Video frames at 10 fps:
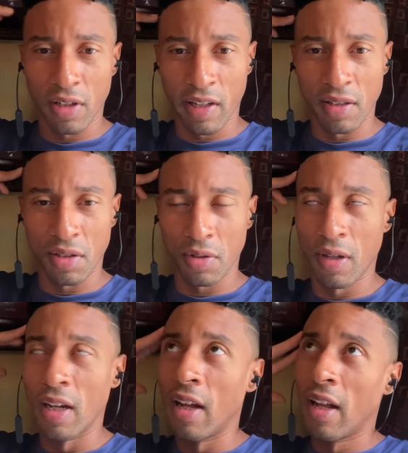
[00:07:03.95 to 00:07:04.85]
look
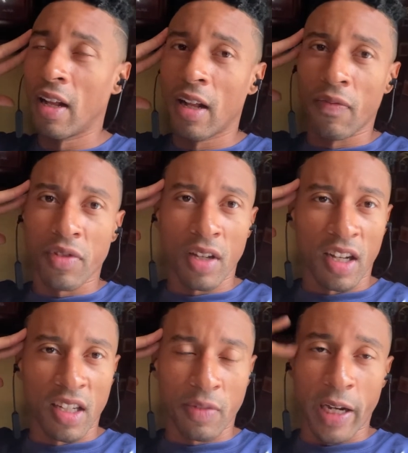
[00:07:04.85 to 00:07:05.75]
into
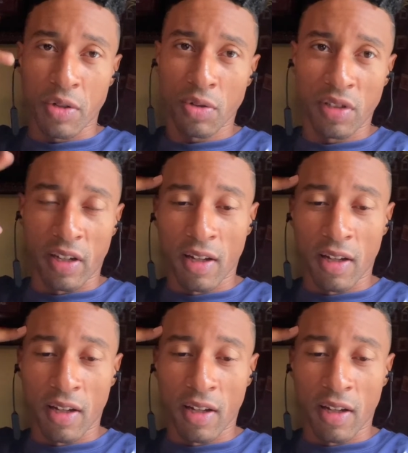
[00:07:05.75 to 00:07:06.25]
Spectral Cell.